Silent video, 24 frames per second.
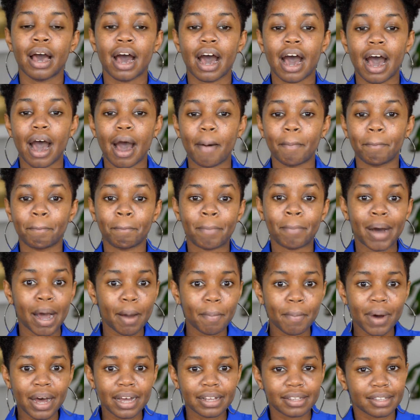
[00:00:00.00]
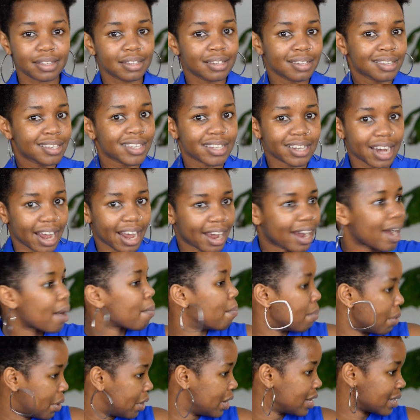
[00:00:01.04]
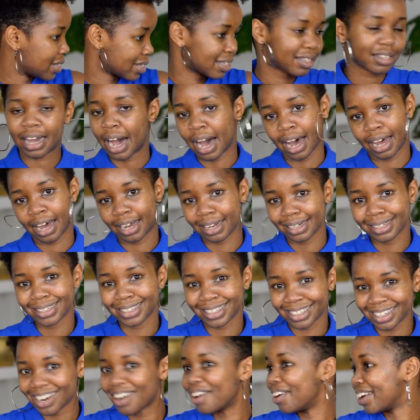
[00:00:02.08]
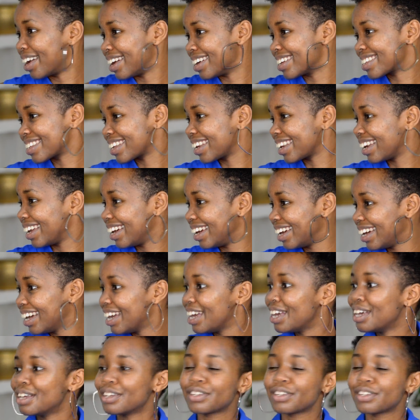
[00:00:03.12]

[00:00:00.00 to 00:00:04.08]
Barbers, this is like a boy's cut, honestly.